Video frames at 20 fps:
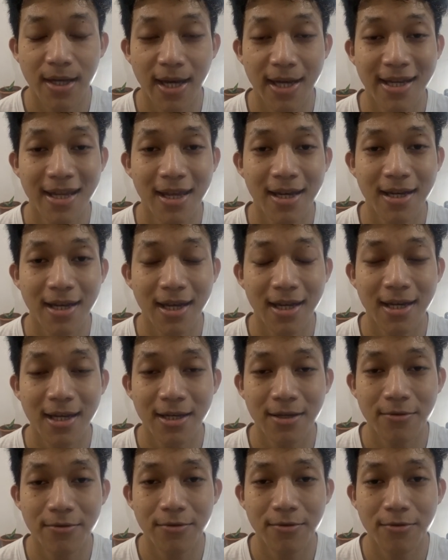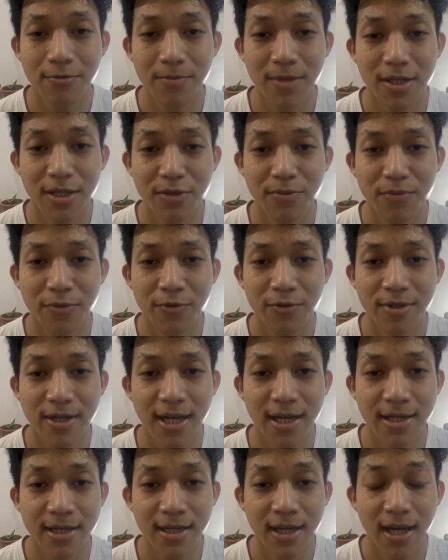I think they need to do much more
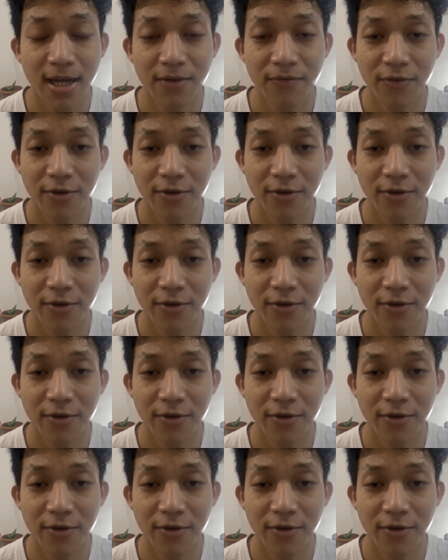than that.